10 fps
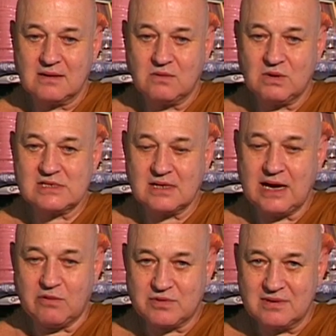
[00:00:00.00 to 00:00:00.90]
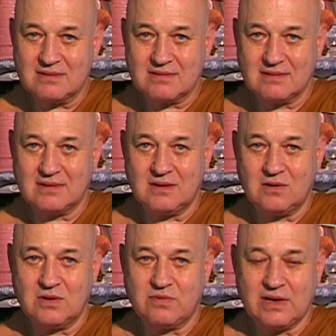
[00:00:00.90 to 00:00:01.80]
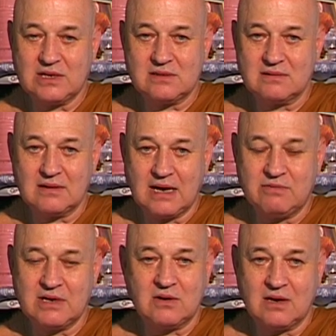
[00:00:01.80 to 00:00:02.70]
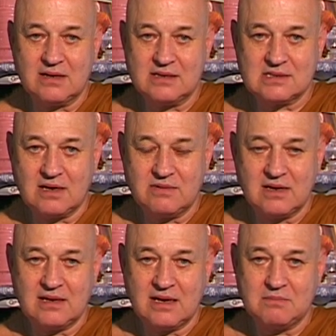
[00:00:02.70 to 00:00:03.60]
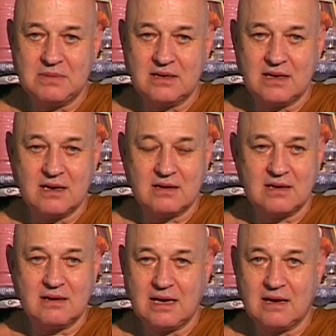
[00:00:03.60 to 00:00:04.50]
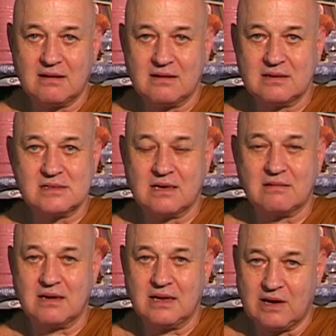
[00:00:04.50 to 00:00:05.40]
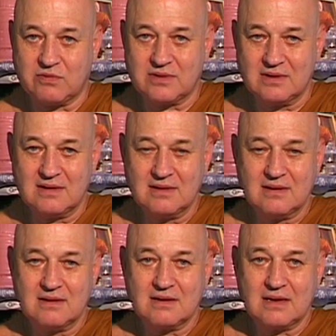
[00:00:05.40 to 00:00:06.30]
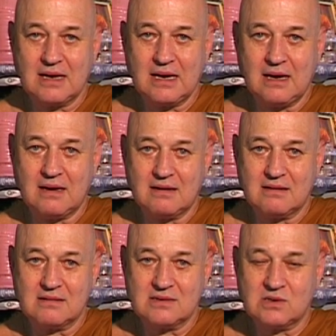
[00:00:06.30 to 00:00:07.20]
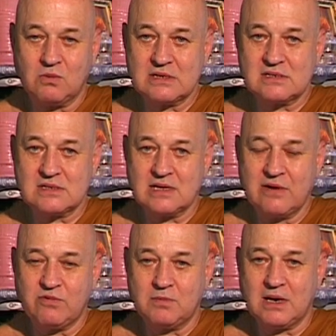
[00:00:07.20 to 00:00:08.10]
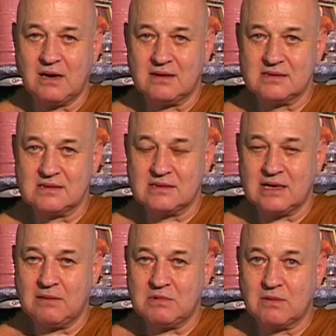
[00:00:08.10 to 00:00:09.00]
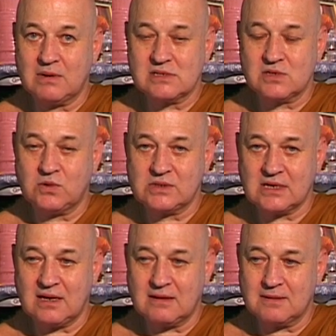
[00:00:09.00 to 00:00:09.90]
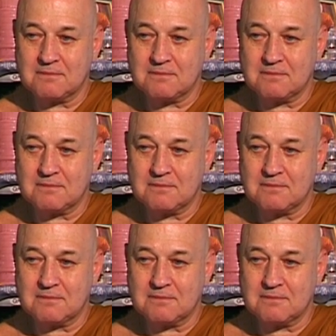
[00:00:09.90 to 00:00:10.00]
what's left? If I've done all this, I've done that, been there, done that, there's nothing left. So what's this life about? Is it time to commit suicide?